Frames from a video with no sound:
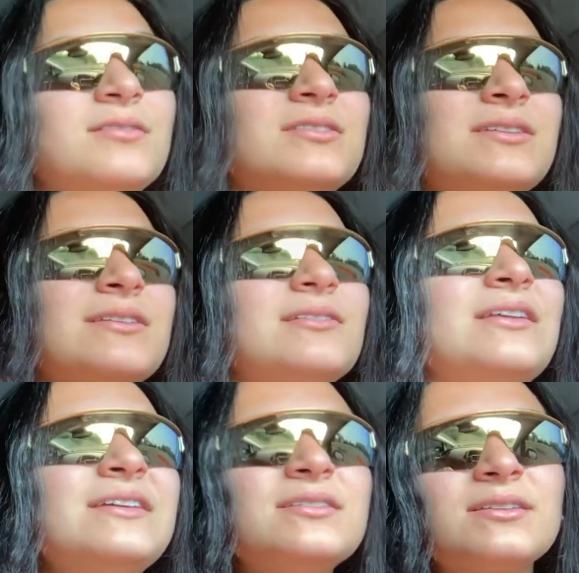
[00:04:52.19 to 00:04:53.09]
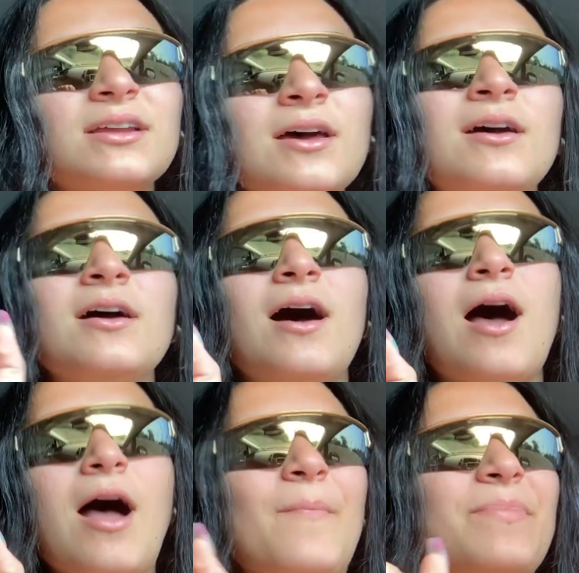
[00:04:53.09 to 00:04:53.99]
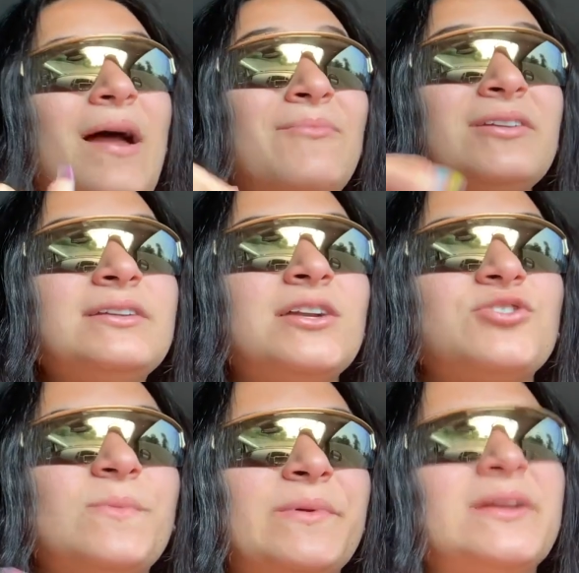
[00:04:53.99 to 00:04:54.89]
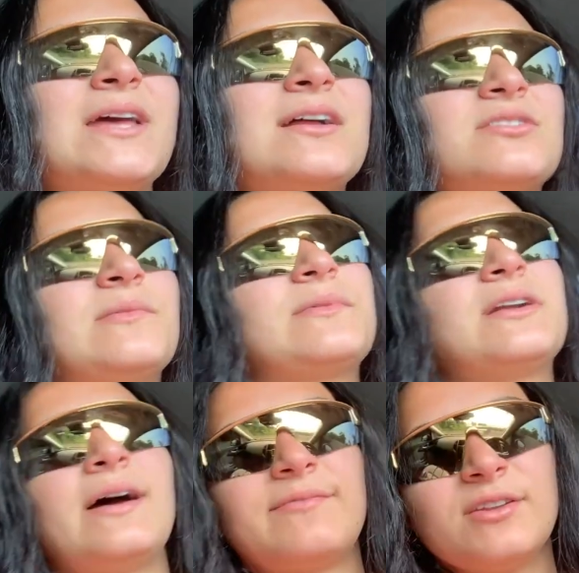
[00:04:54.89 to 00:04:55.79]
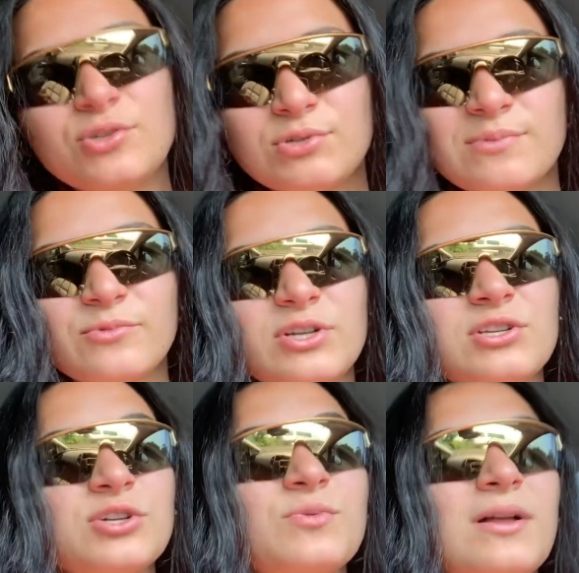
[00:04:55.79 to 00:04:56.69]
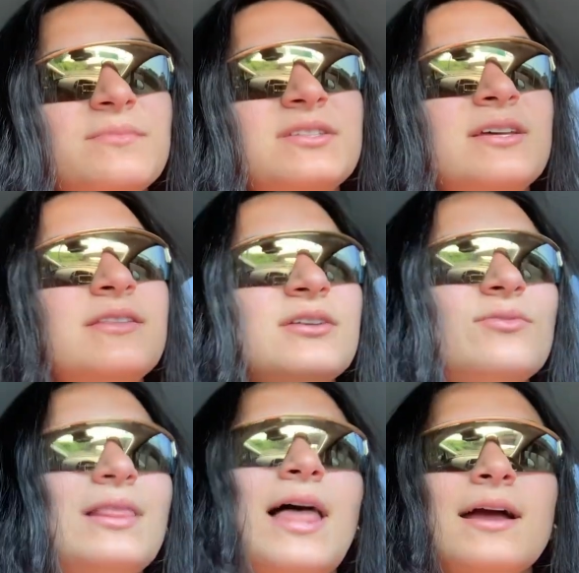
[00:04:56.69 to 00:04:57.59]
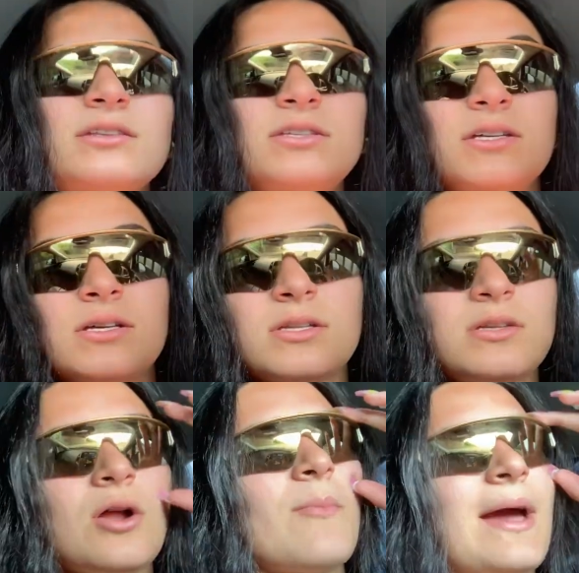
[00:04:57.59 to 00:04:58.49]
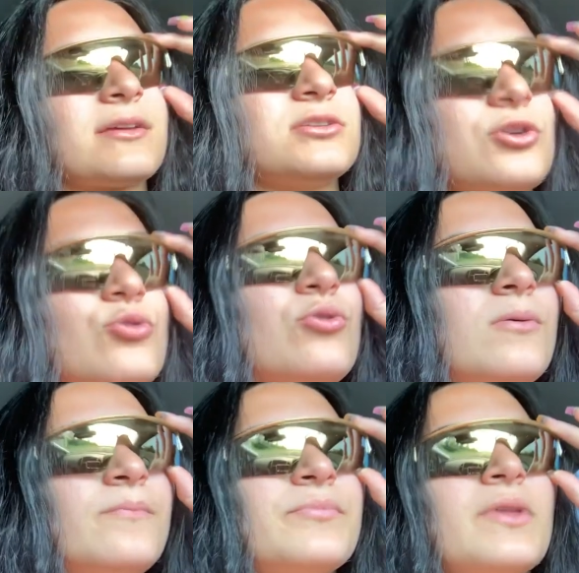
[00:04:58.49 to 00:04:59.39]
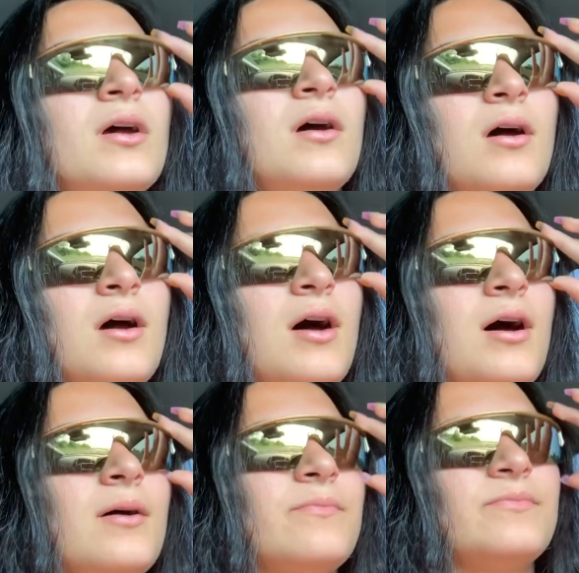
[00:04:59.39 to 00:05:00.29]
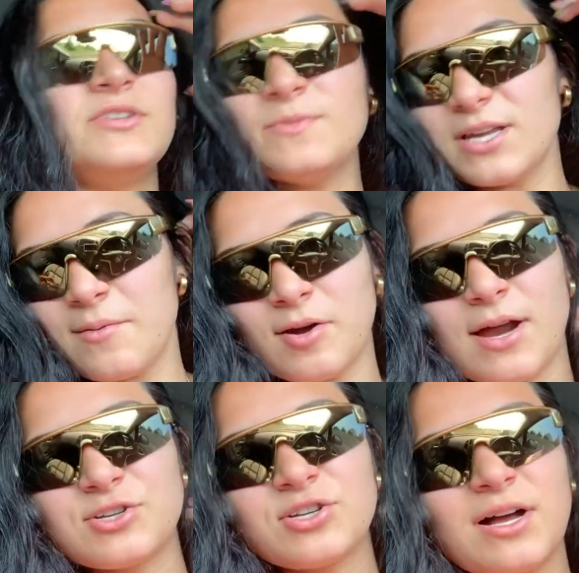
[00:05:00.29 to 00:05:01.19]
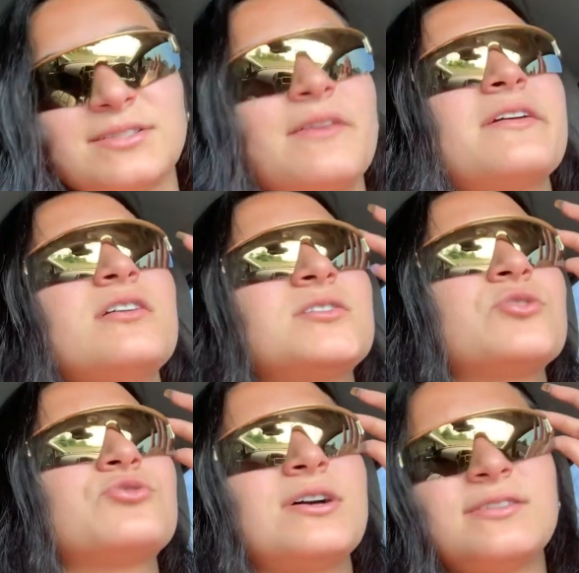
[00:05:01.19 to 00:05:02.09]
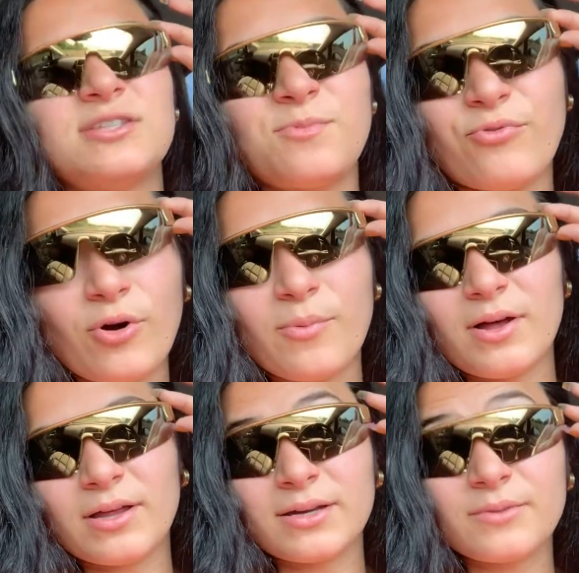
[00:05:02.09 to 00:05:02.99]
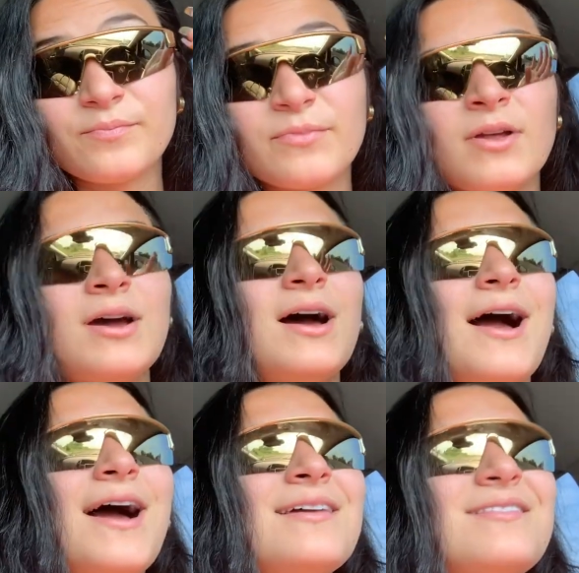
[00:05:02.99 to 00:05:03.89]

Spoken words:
to say the least. I'm really not sure what I'm gonna get, so I'm gonna have to do some research while I'm sitting there relaxing, you know, maxing all cool. These These are my Kim Kardashian glasses. I think I showed you guys these before, but, like, I